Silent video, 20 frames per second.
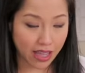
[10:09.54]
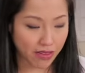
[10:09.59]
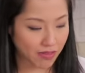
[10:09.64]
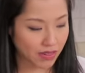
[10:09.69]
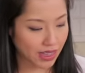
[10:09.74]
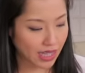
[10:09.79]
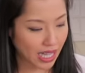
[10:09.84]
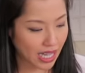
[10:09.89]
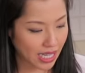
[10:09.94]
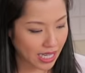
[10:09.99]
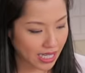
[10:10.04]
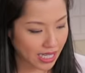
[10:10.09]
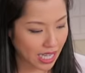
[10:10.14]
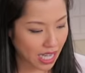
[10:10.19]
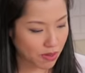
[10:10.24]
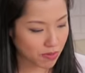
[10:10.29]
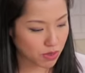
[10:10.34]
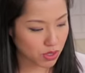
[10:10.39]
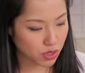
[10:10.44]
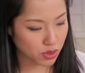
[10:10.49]
I've let it
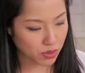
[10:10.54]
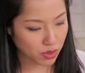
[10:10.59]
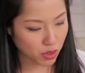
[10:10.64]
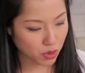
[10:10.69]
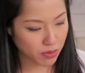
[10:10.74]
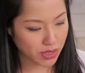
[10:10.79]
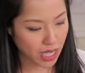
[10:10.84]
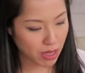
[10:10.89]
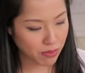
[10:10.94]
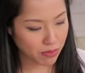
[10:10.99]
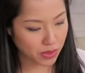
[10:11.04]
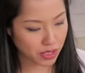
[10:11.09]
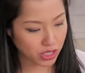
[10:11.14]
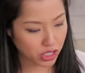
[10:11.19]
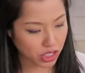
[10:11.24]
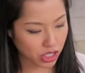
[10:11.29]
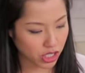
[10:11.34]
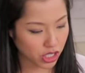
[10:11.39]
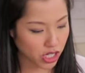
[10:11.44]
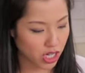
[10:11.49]
come to room
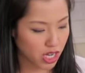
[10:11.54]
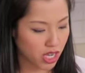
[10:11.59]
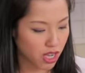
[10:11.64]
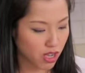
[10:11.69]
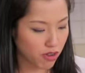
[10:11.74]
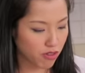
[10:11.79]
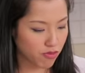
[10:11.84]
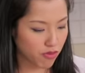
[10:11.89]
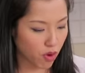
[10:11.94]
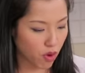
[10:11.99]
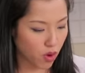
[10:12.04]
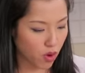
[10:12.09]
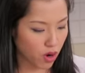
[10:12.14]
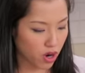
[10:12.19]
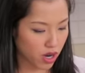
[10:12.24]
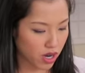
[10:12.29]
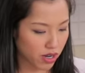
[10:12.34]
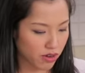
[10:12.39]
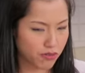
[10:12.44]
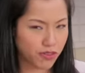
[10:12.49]
temperature
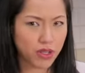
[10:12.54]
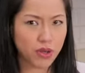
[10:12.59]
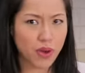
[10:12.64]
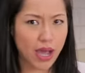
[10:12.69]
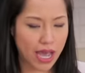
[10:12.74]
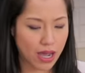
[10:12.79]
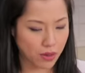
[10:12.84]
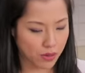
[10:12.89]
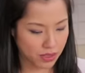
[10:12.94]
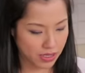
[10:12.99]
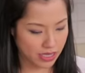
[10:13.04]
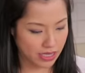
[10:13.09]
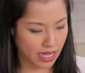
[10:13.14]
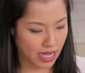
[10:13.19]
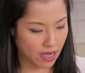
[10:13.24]
for a few hours